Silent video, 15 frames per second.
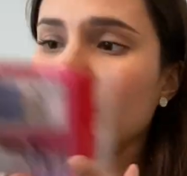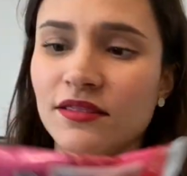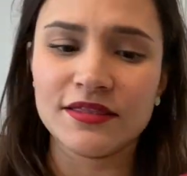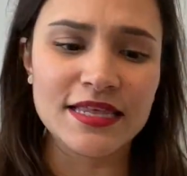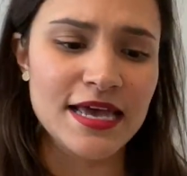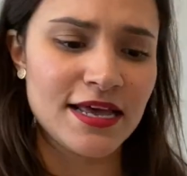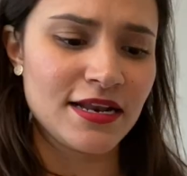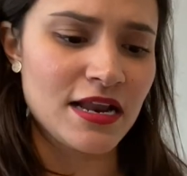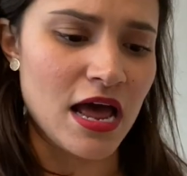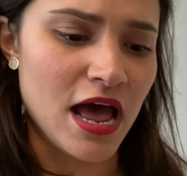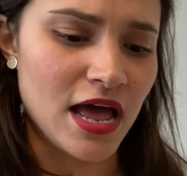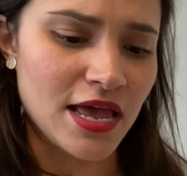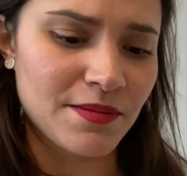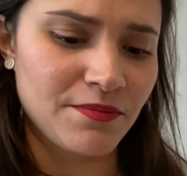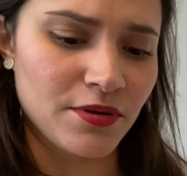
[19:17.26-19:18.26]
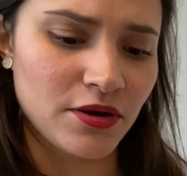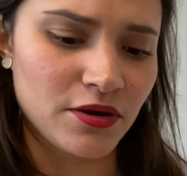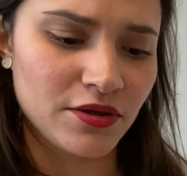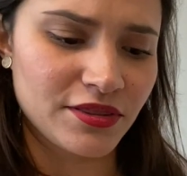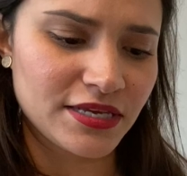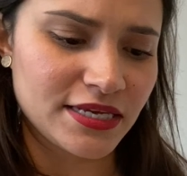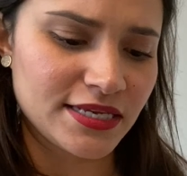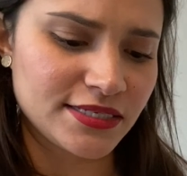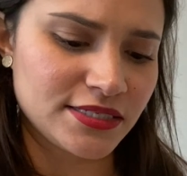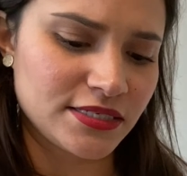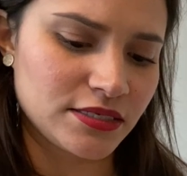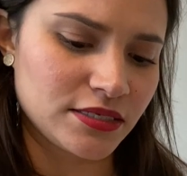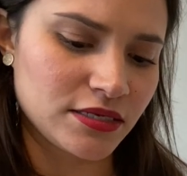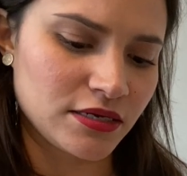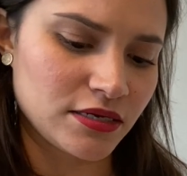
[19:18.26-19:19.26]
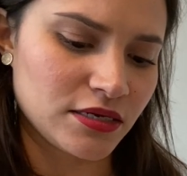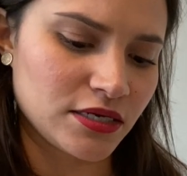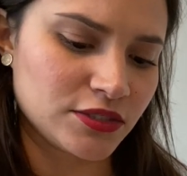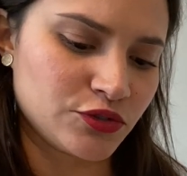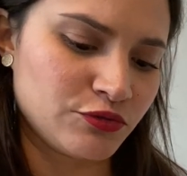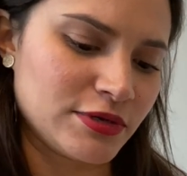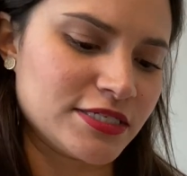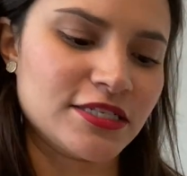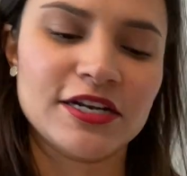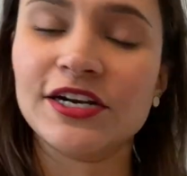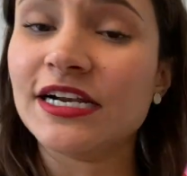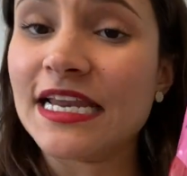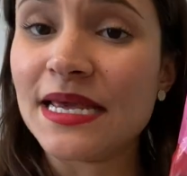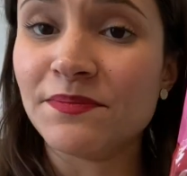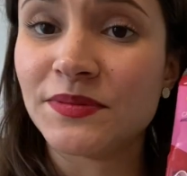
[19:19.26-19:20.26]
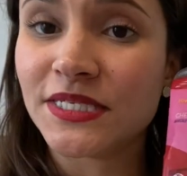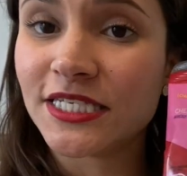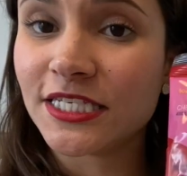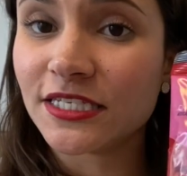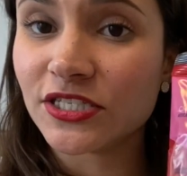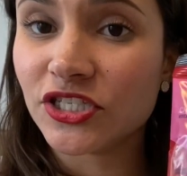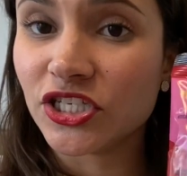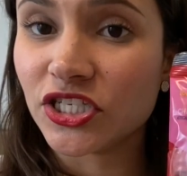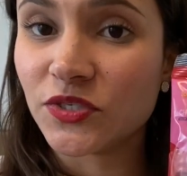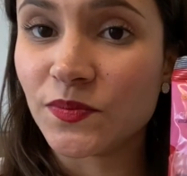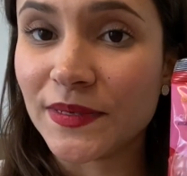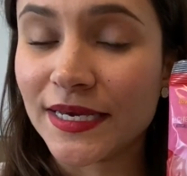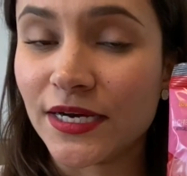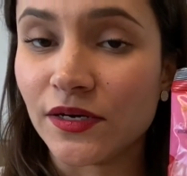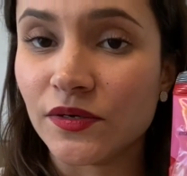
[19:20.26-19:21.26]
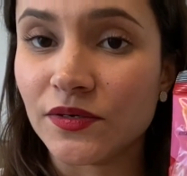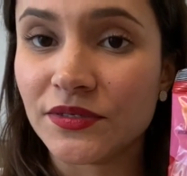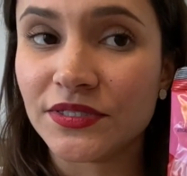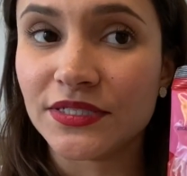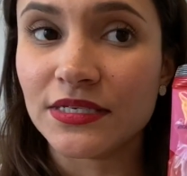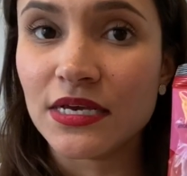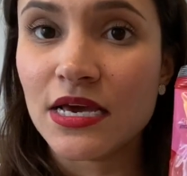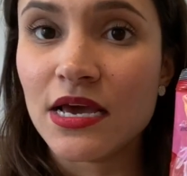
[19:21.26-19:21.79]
Then I bought these Twizzler nips just because